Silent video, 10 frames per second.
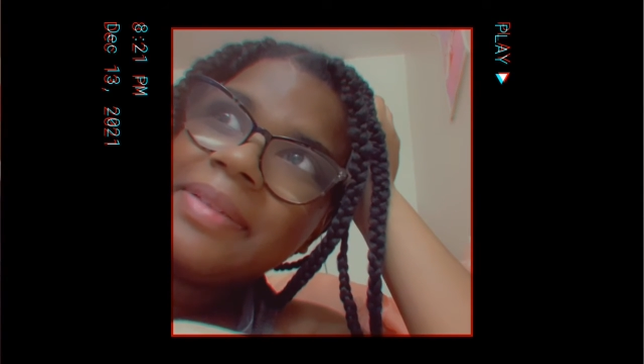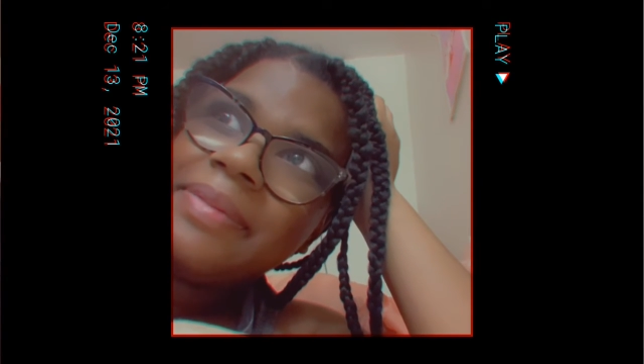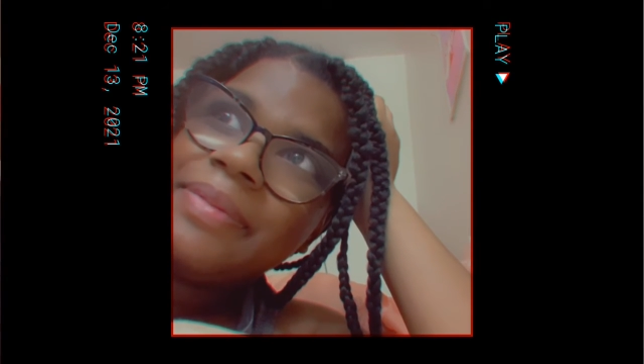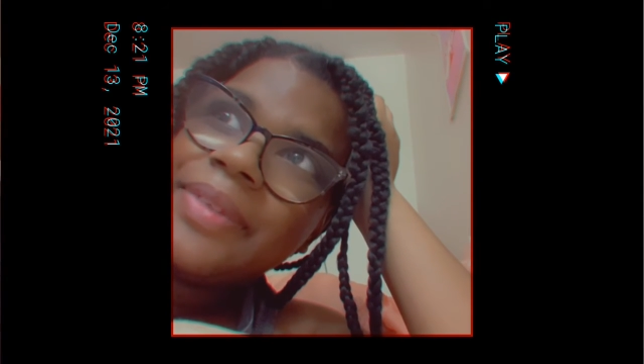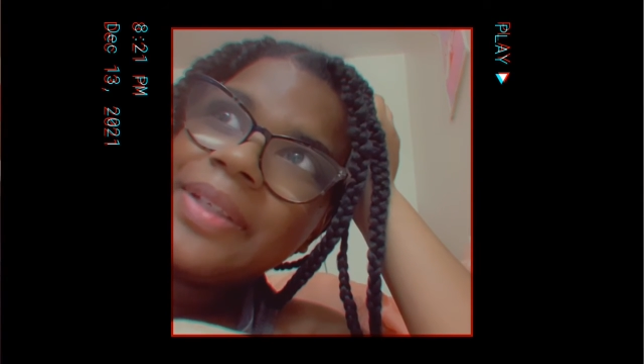
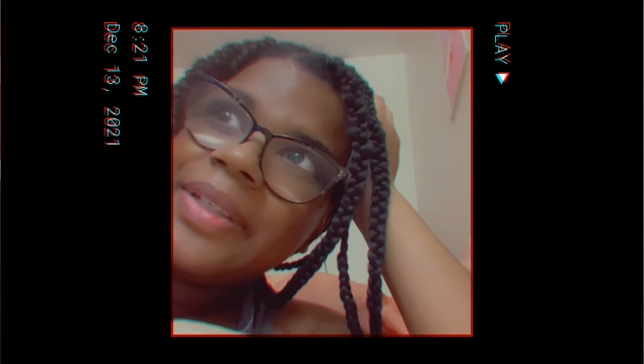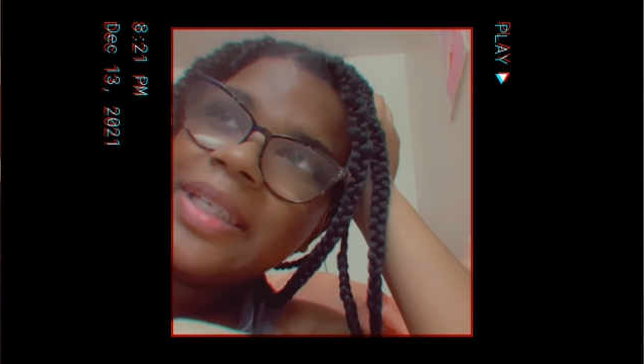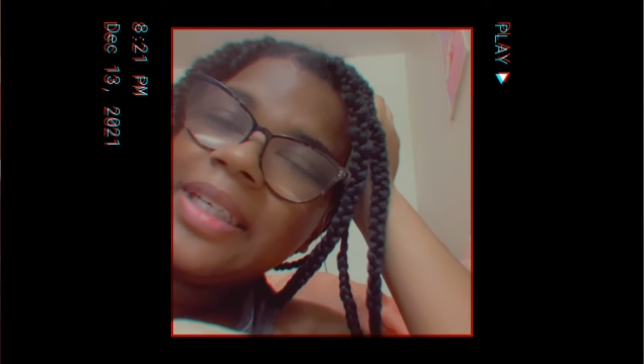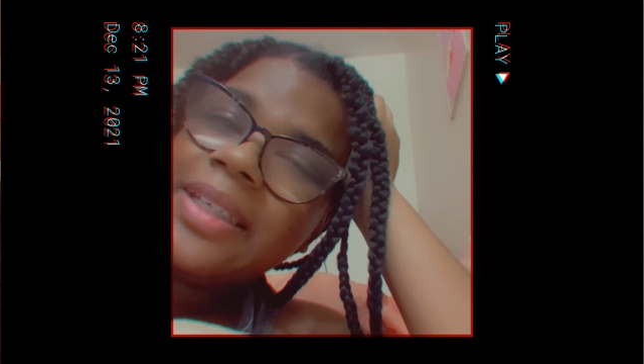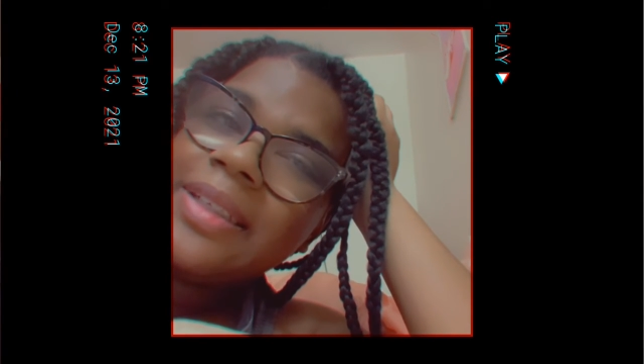I'm
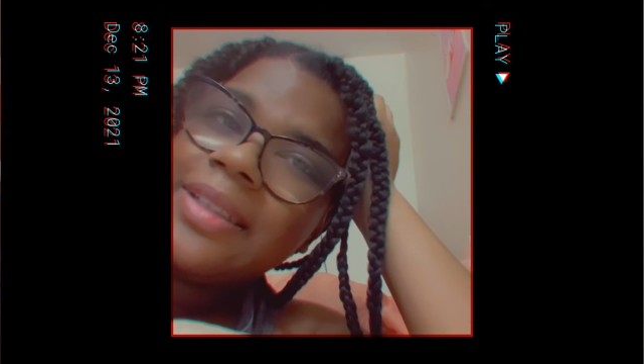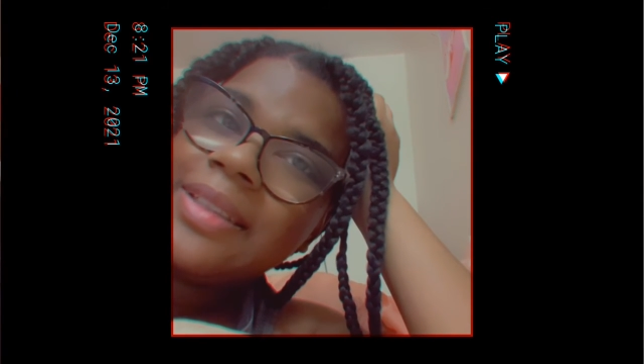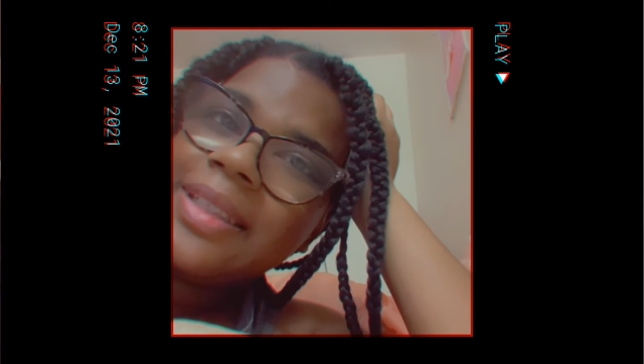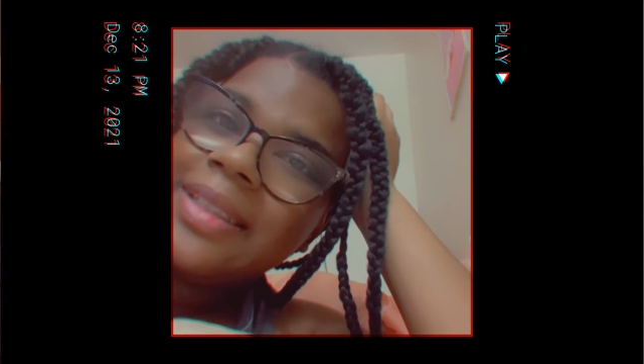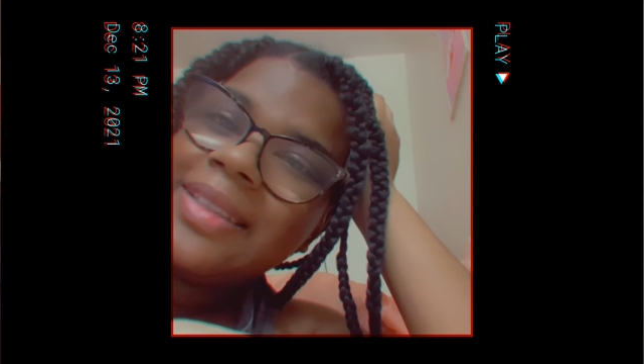very
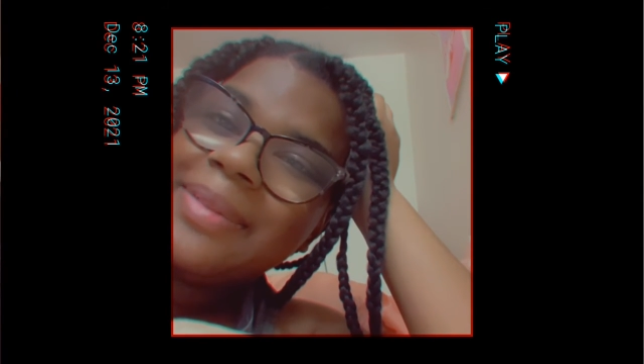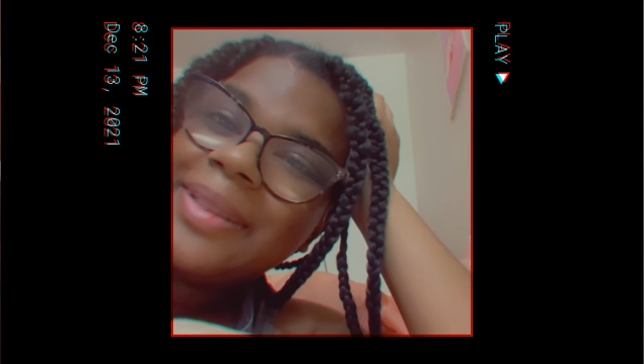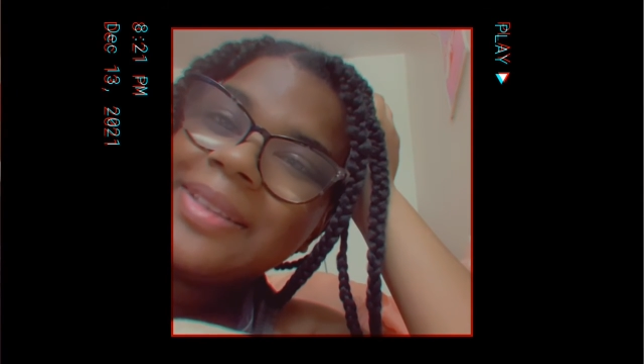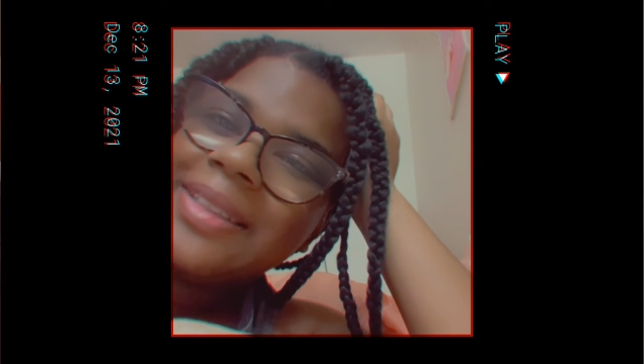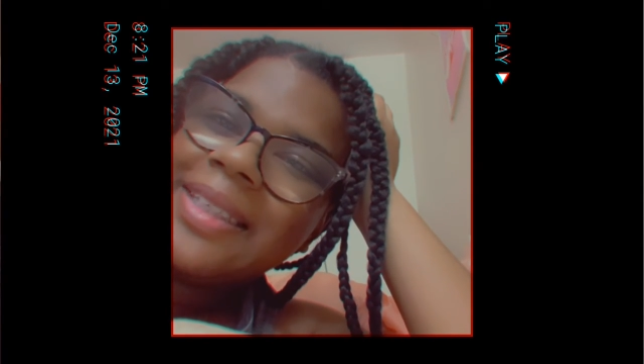excited
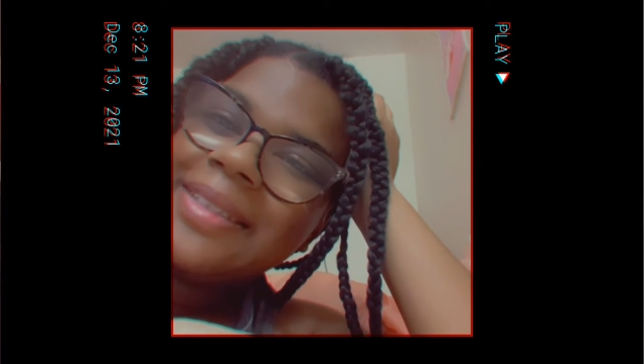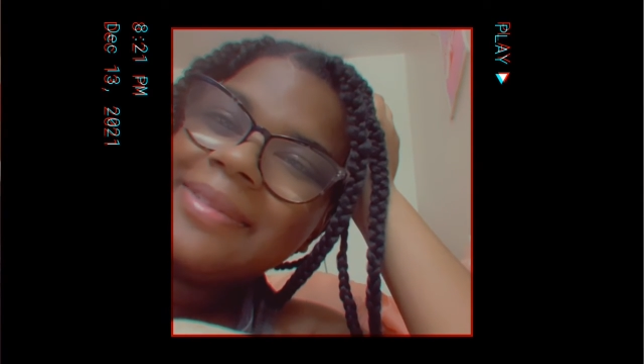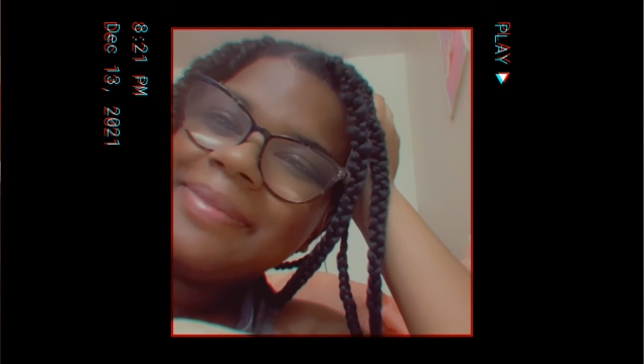about that.